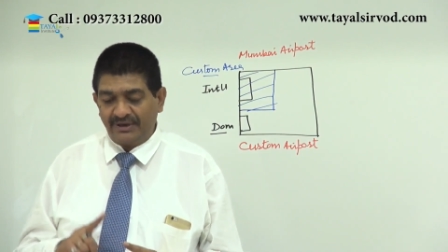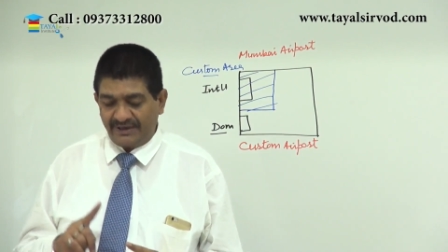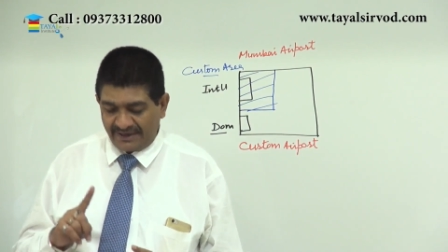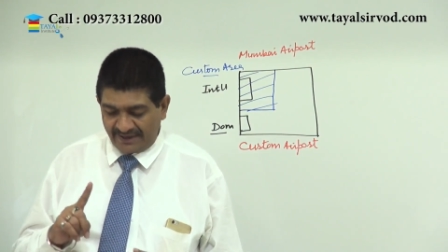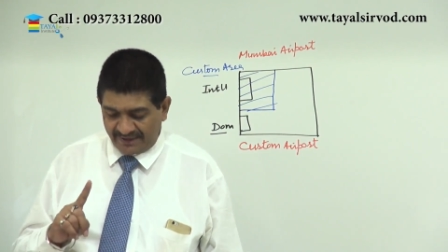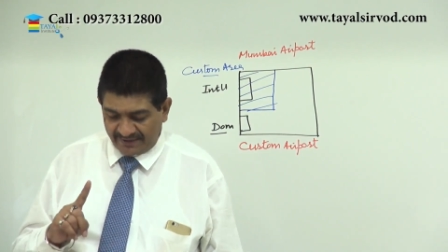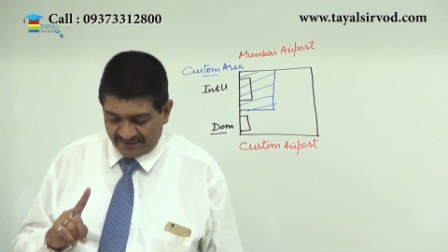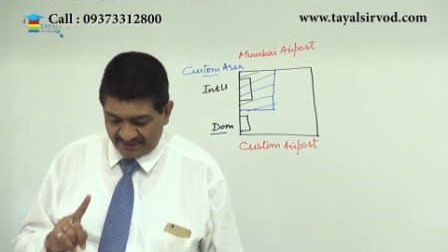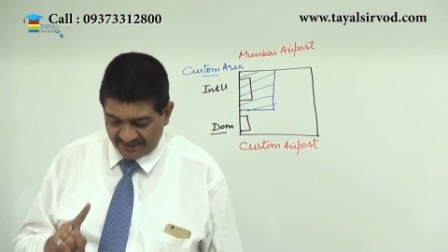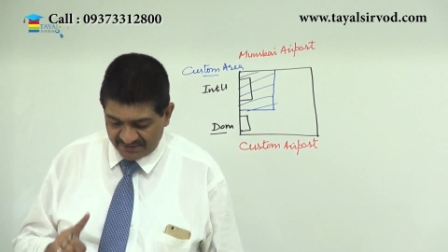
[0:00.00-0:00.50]

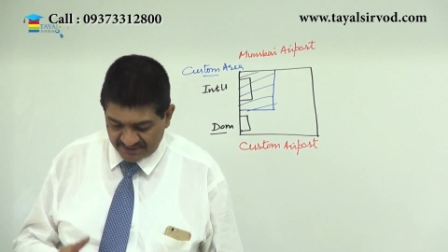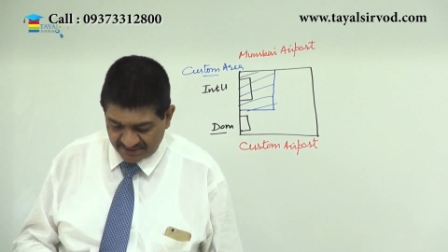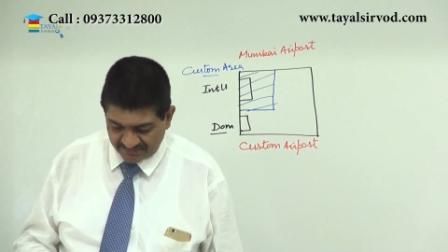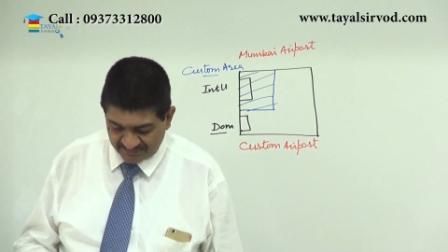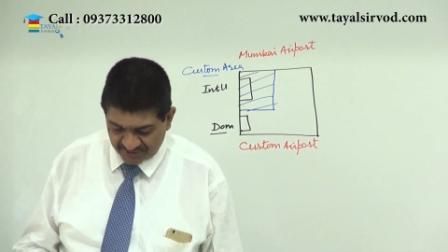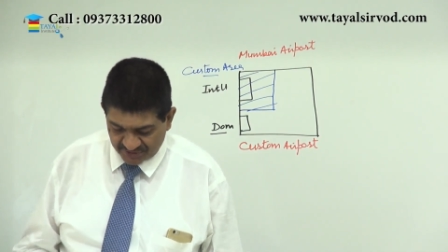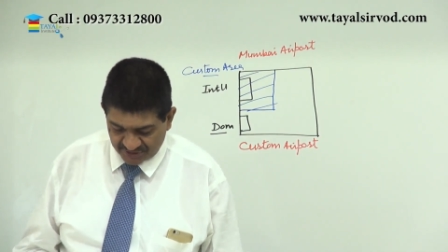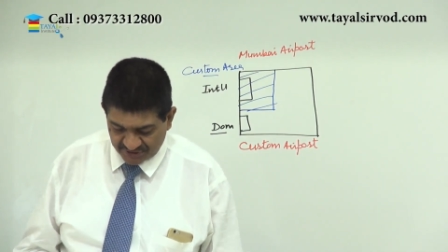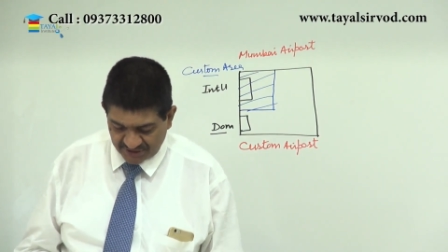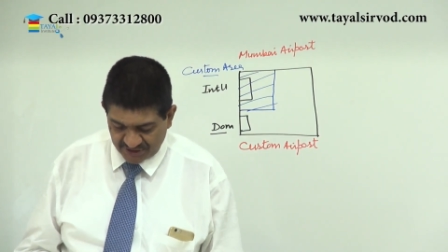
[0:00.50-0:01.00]
land
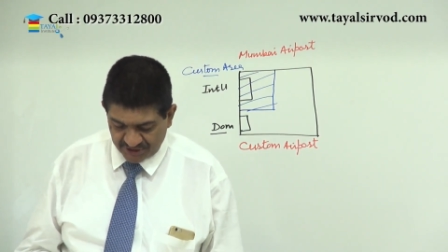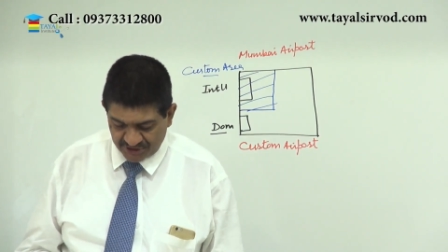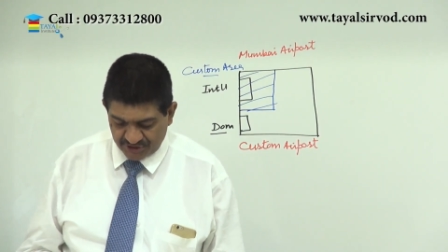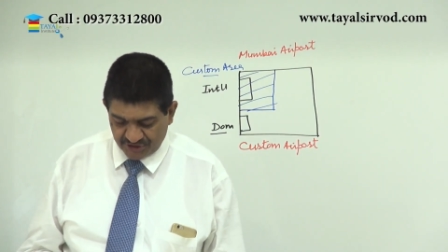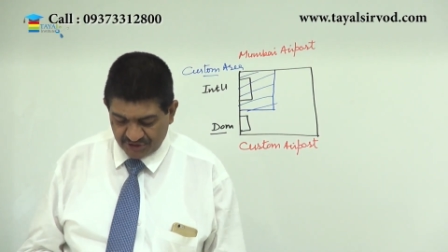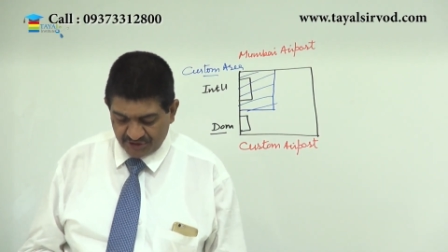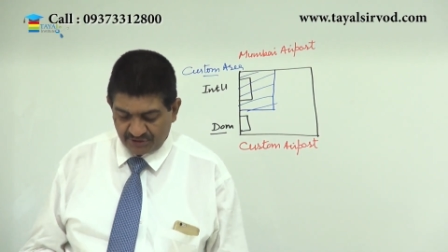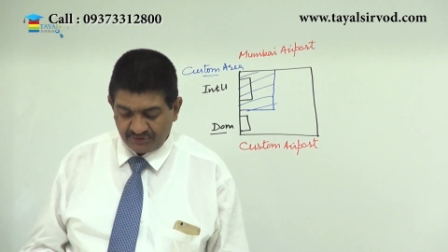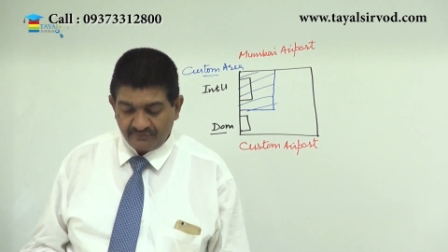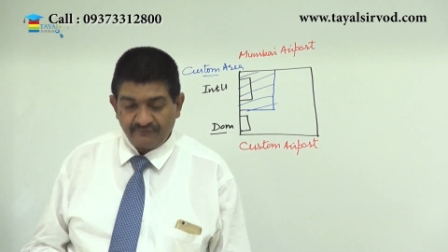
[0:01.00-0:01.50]
custom
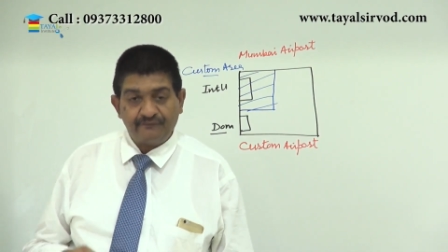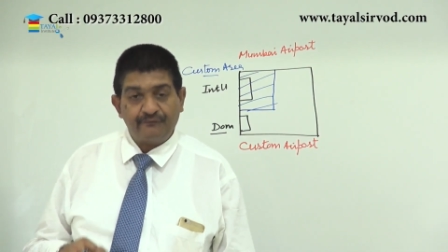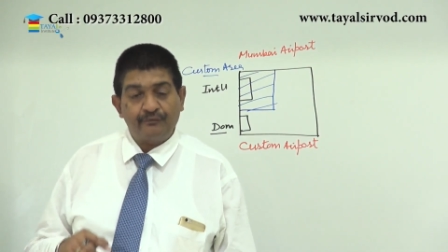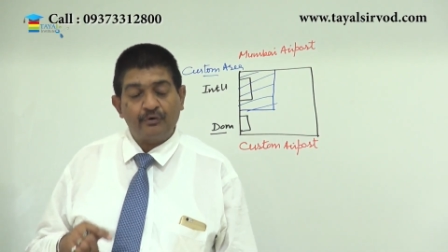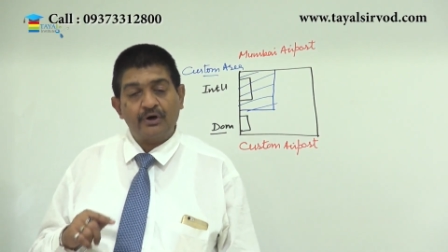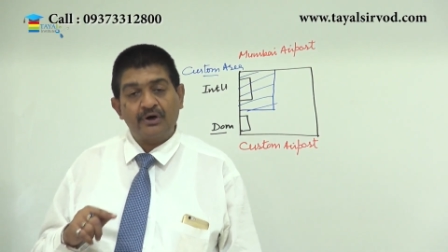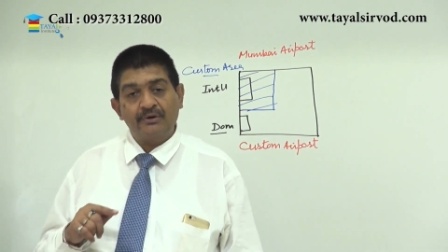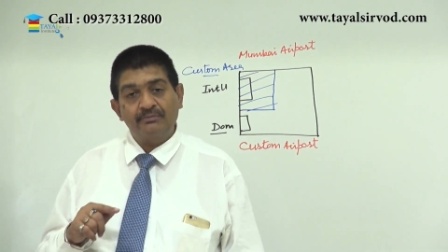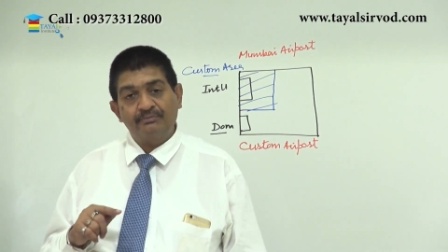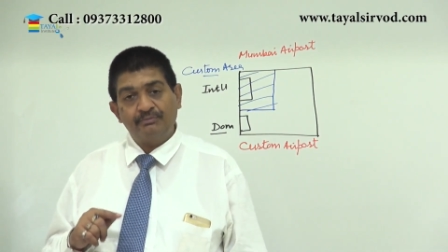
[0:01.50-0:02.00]
station,
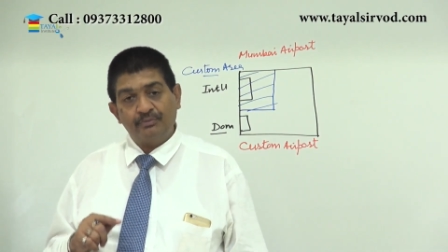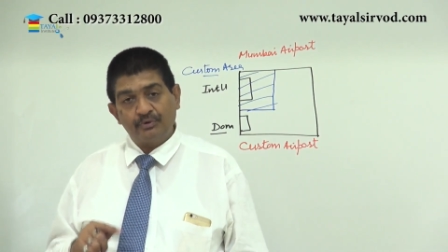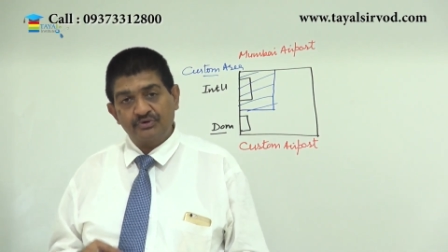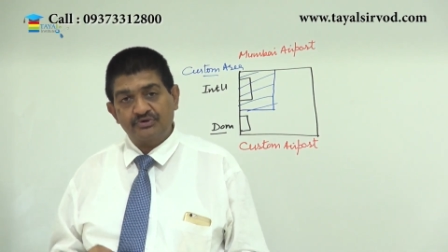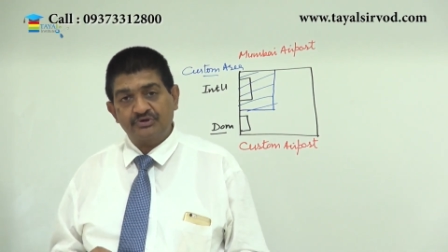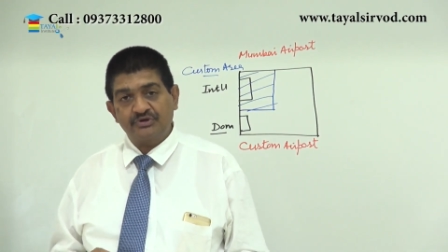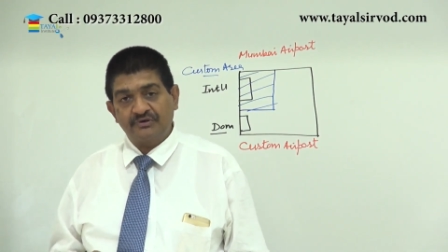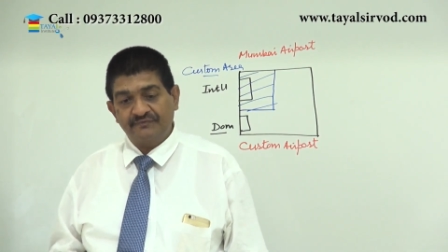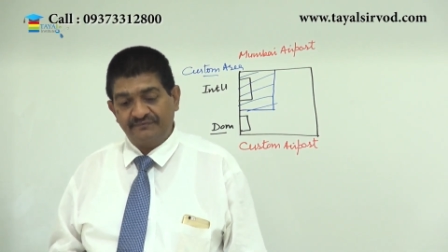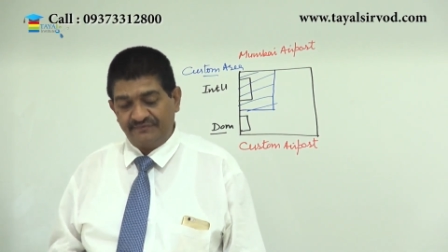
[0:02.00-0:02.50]
foreign
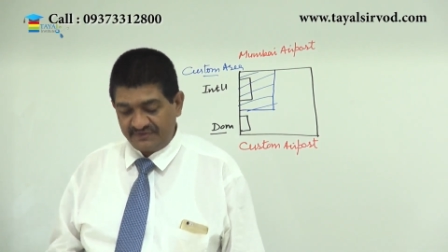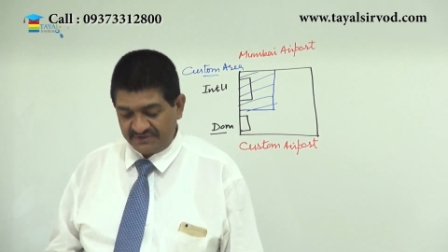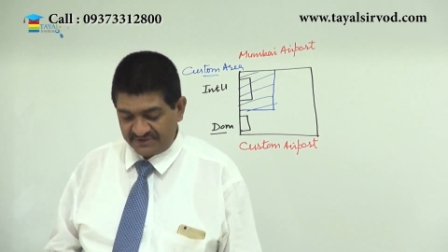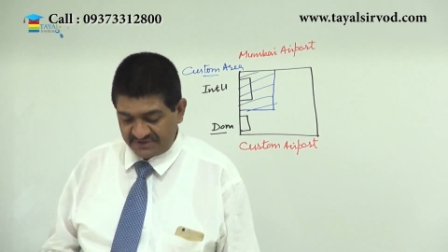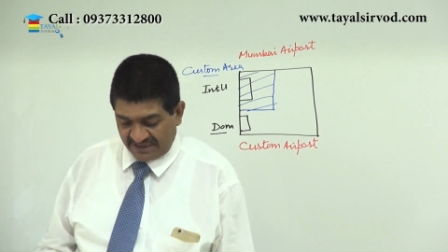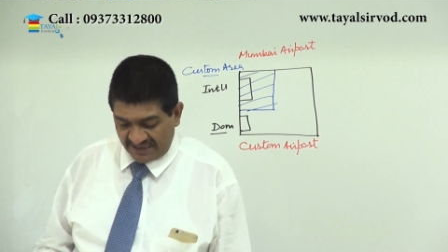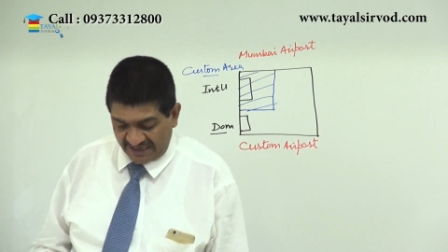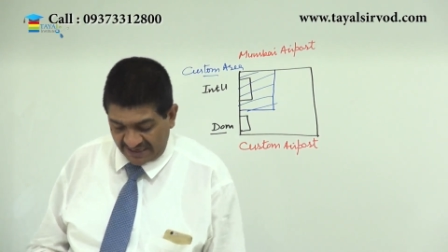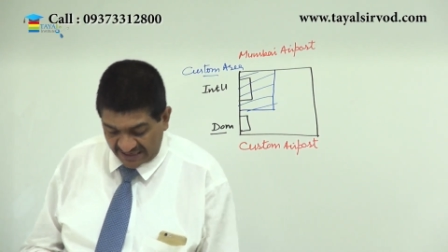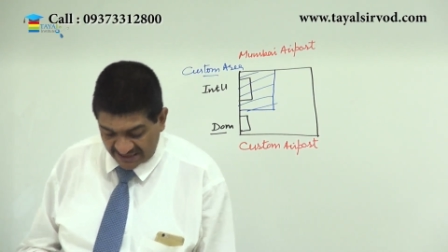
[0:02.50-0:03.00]
post
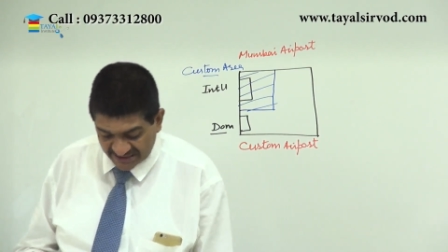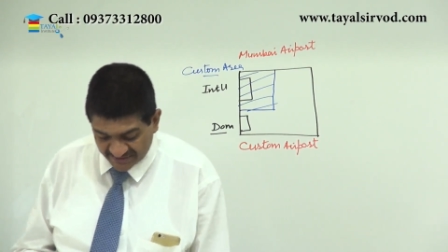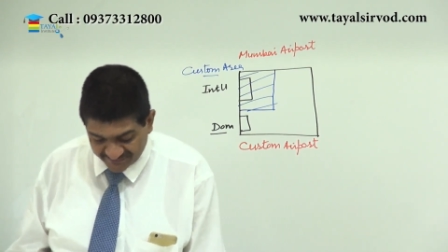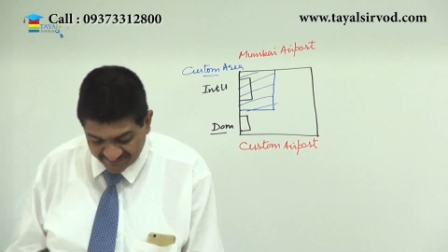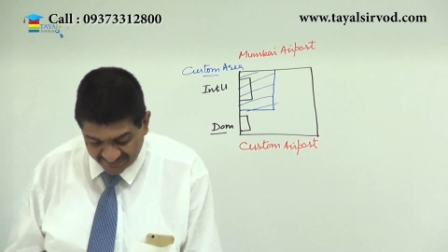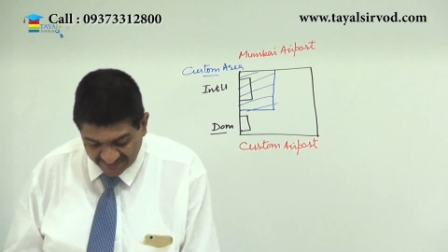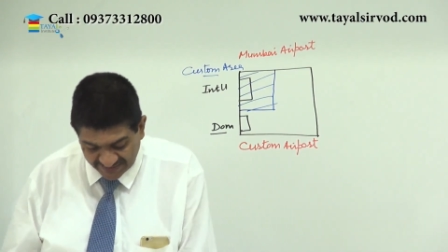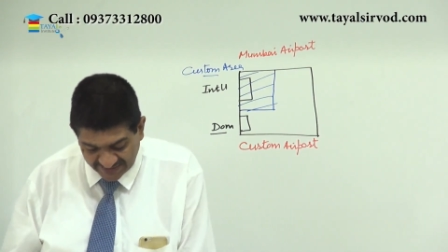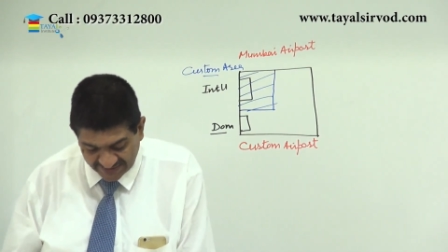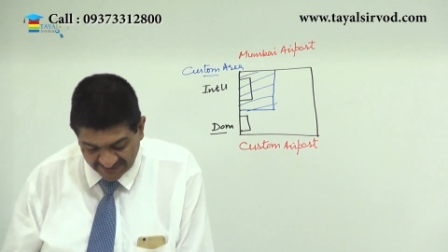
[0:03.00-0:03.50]
office as
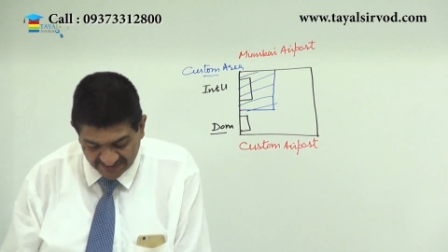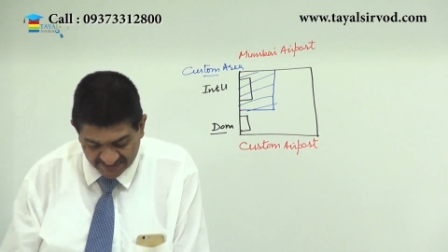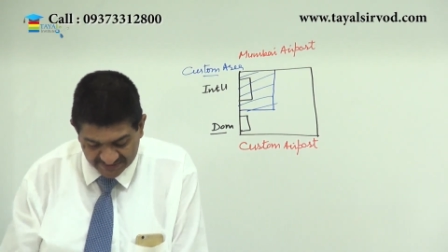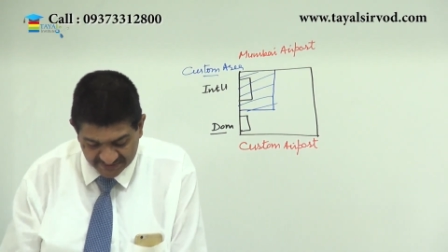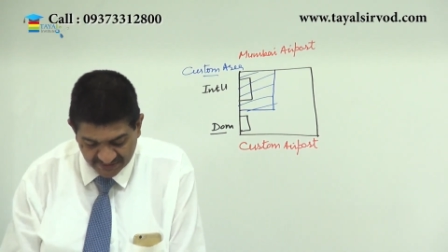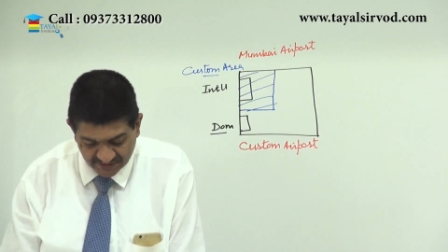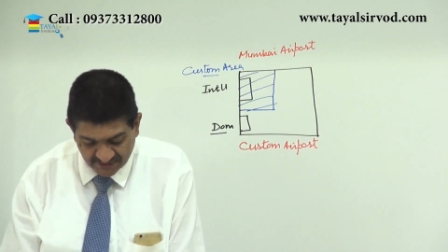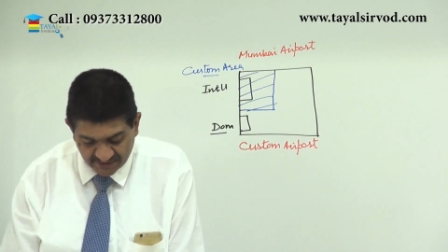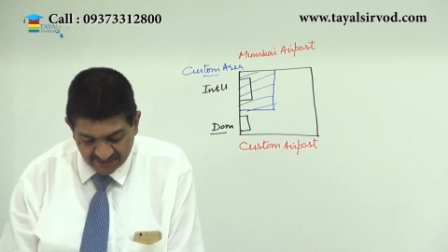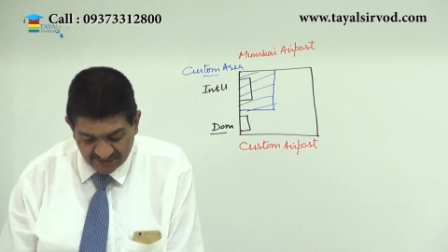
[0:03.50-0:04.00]
well
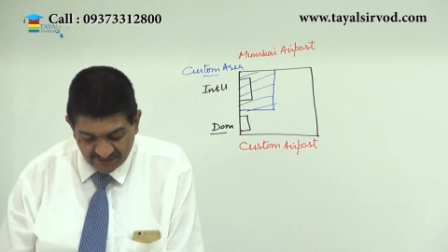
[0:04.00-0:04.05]
as